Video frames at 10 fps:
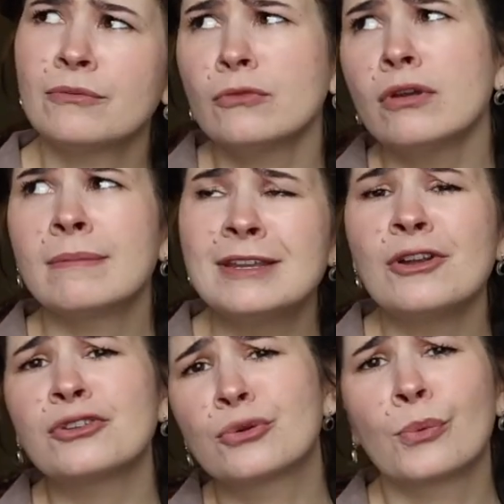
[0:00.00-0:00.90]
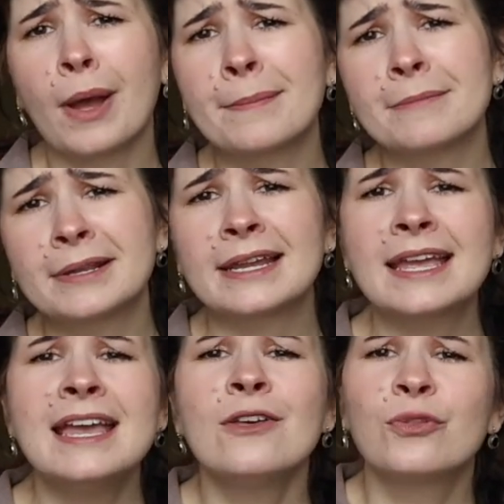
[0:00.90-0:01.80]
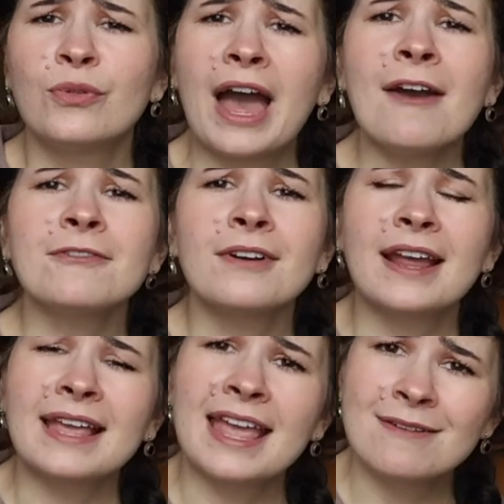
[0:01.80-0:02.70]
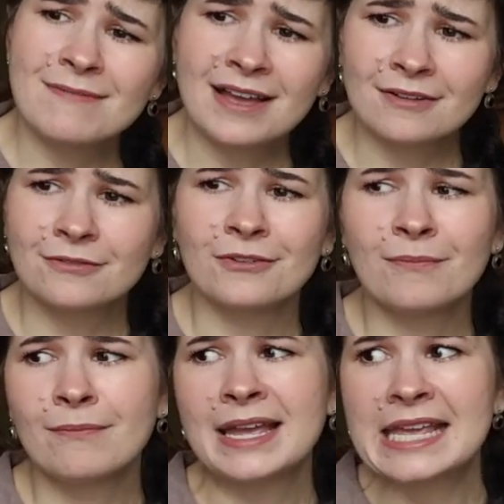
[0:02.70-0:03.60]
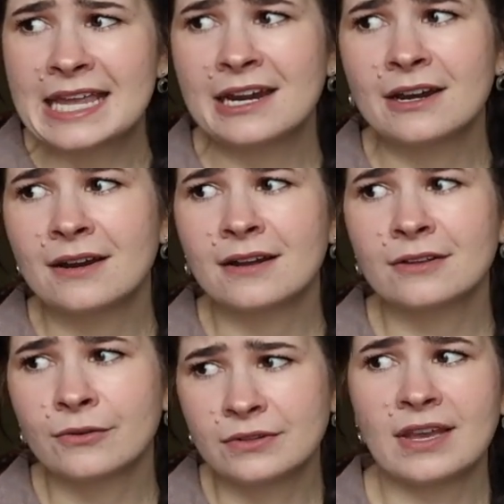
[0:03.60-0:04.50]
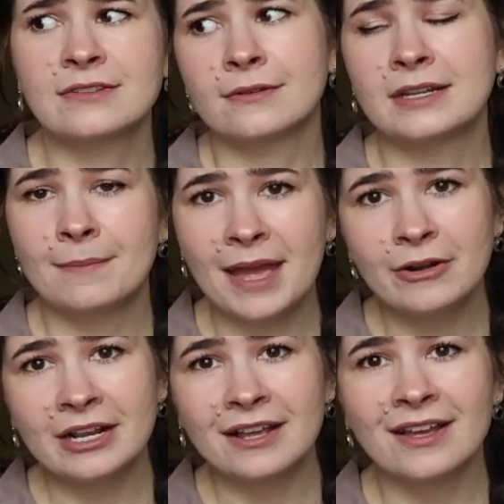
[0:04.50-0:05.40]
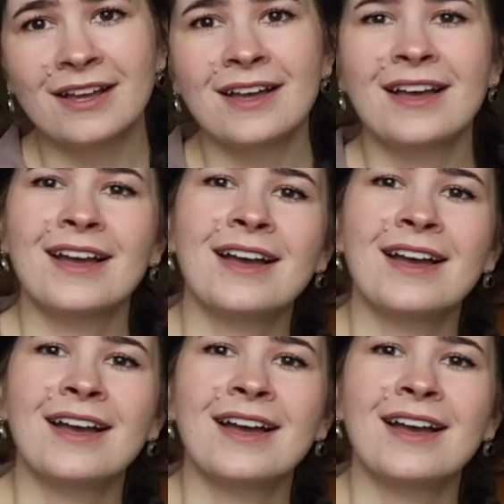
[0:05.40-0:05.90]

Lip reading: not grew up in, but like after I came back from my year going to high school in America,